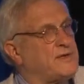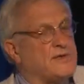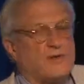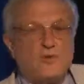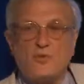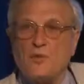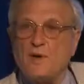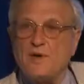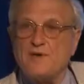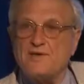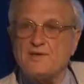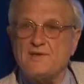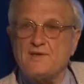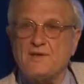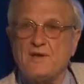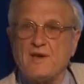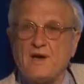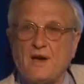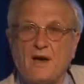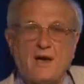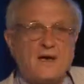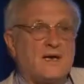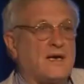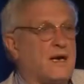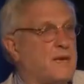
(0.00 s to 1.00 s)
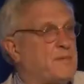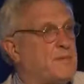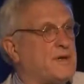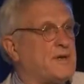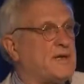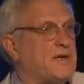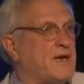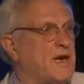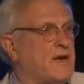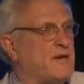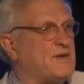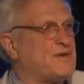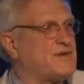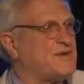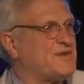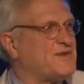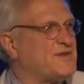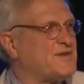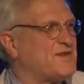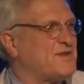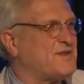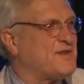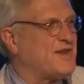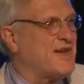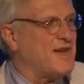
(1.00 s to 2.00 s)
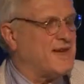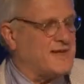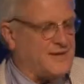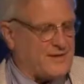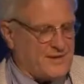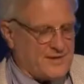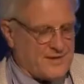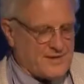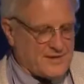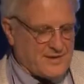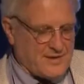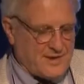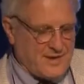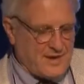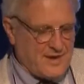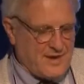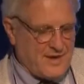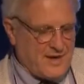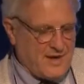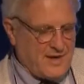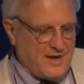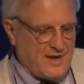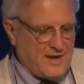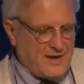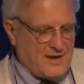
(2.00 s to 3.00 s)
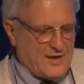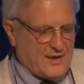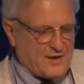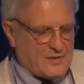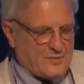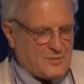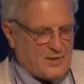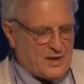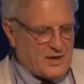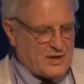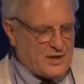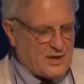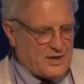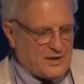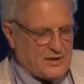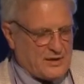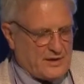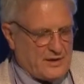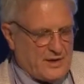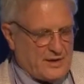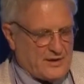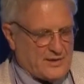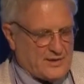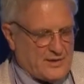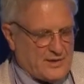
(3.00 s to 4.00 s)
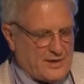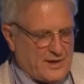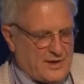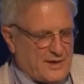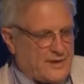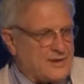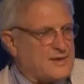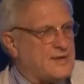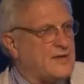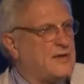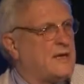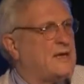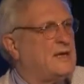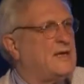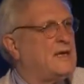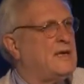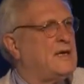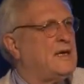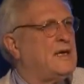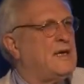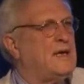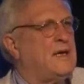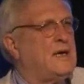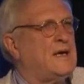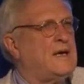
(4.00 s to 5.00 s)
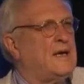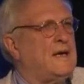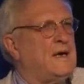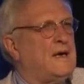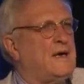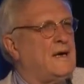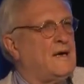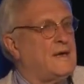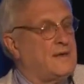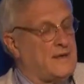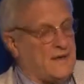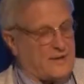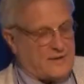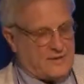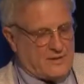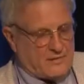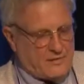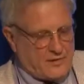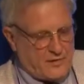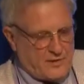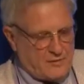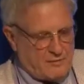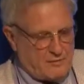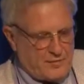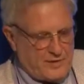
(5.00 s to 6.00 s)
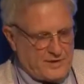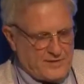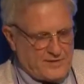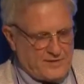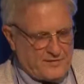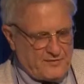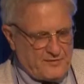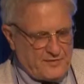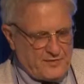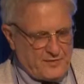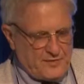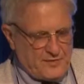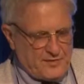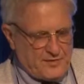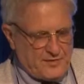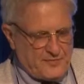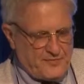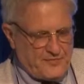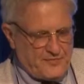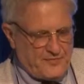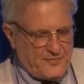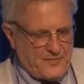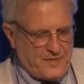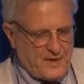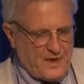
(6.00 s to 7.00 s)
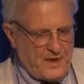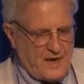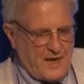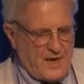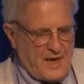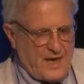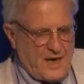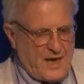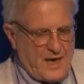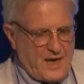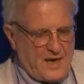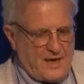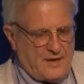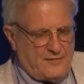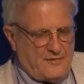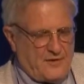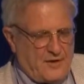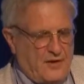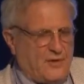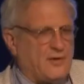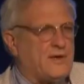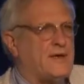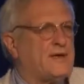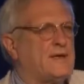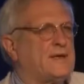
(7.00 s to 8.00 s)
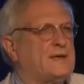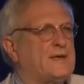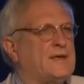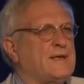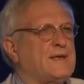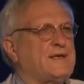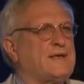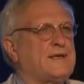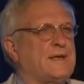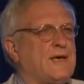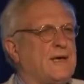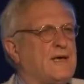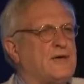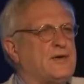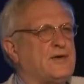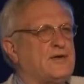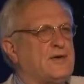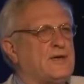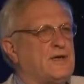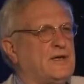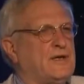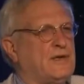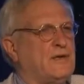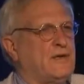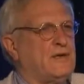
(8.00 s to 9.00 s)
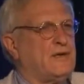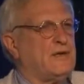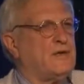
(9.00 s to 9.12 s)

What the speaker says: in the West are coming down since the 90s, especially in the United States. Another good piece of news. And if you look at this country,